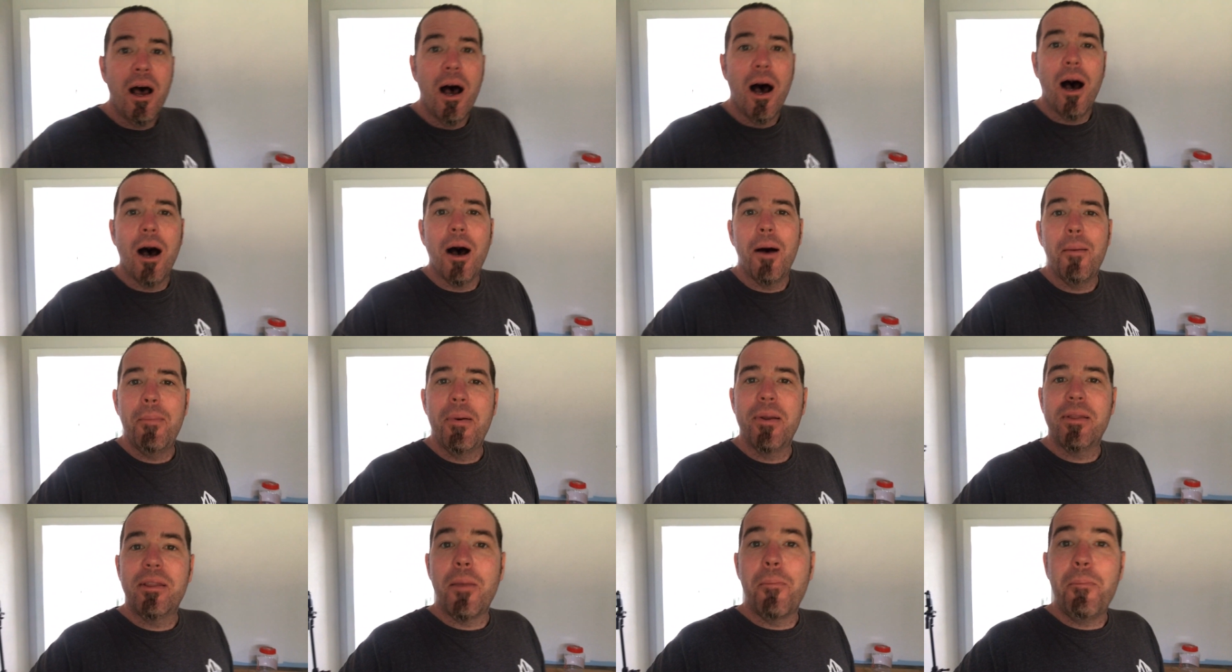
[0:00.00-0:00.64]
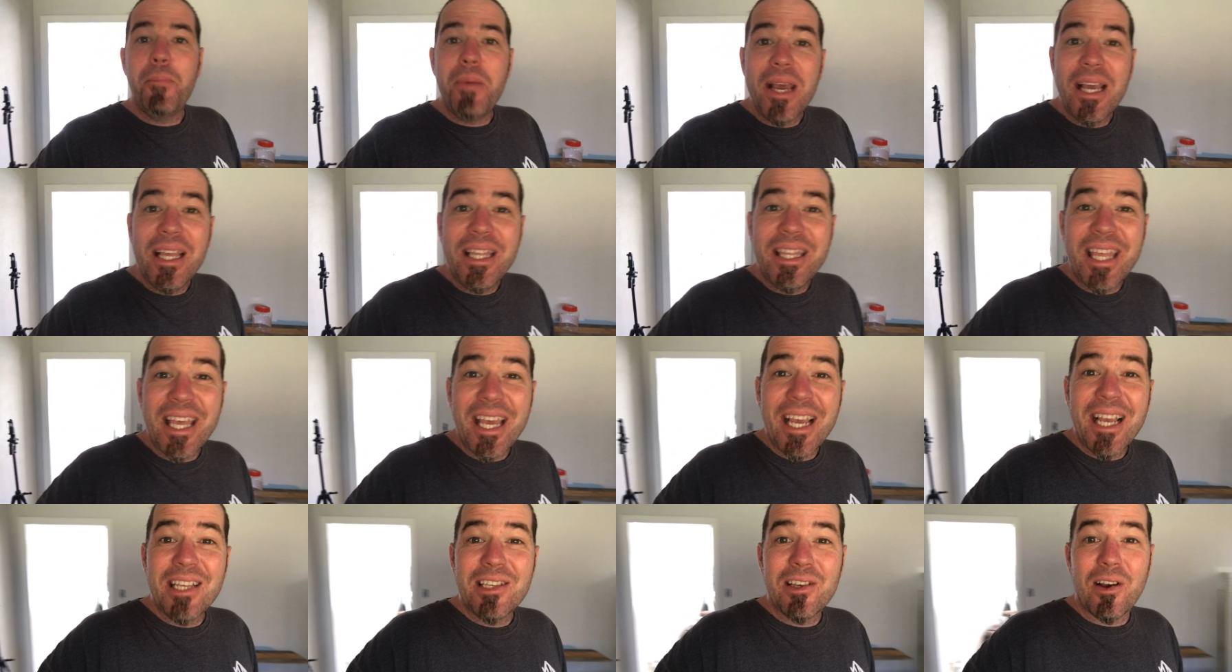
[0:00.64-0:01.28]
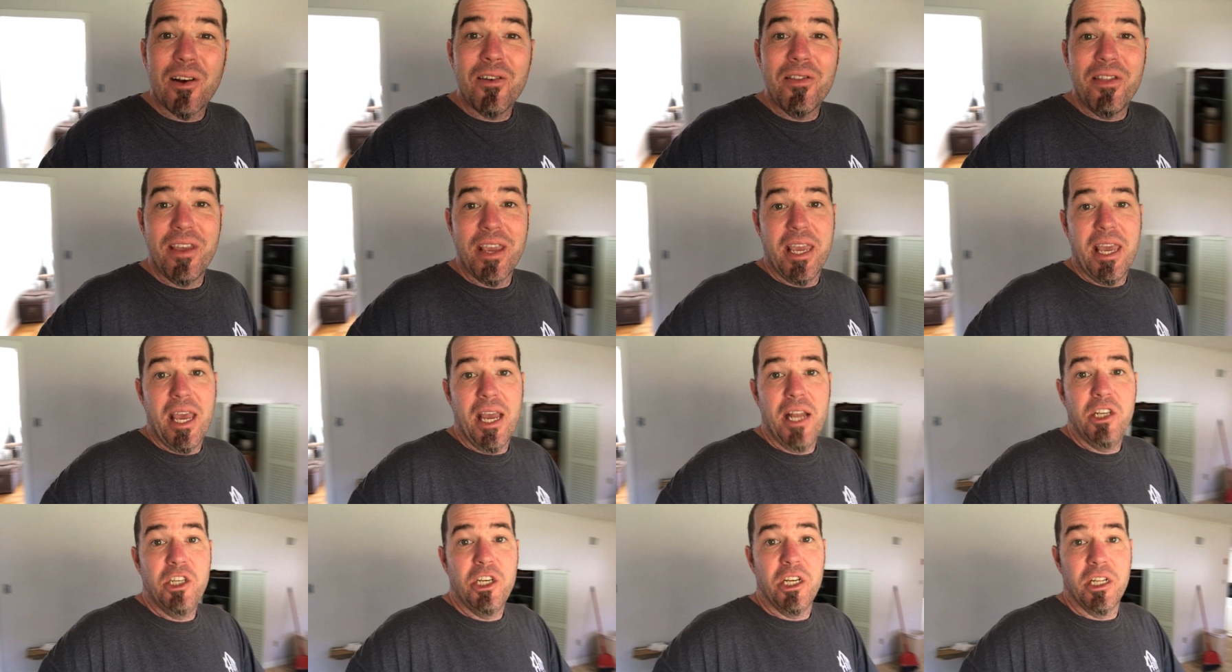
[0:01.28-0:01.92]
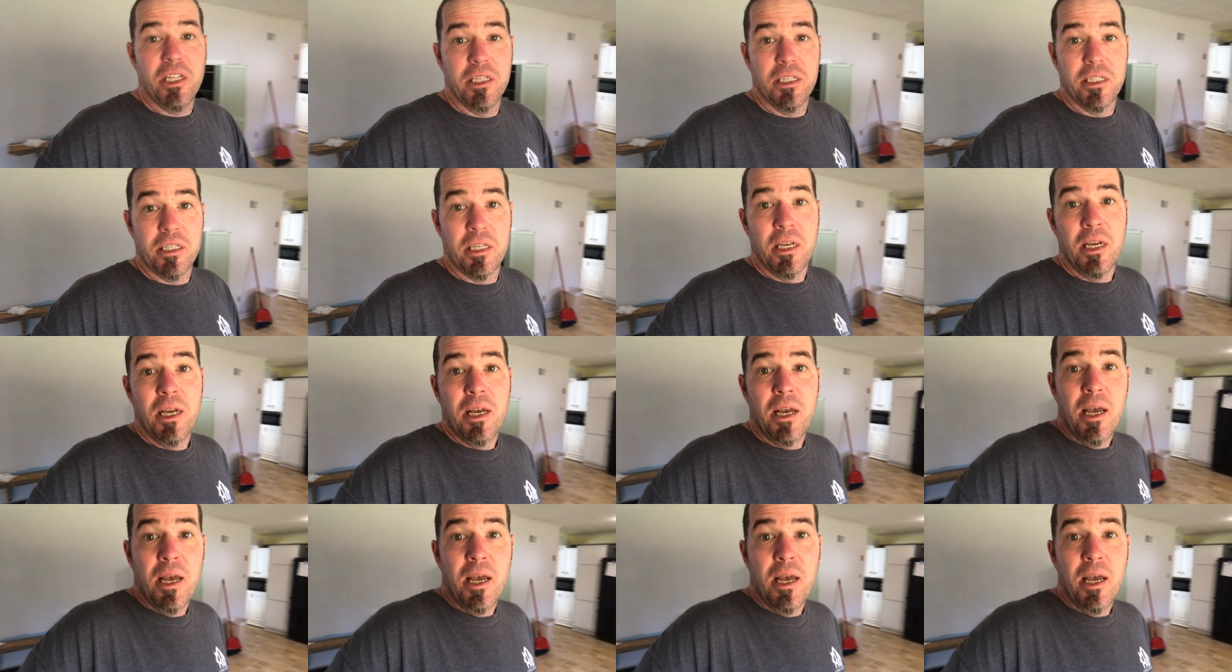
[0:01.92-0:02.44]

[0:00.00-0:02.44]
uh, but the big things are the kitchens.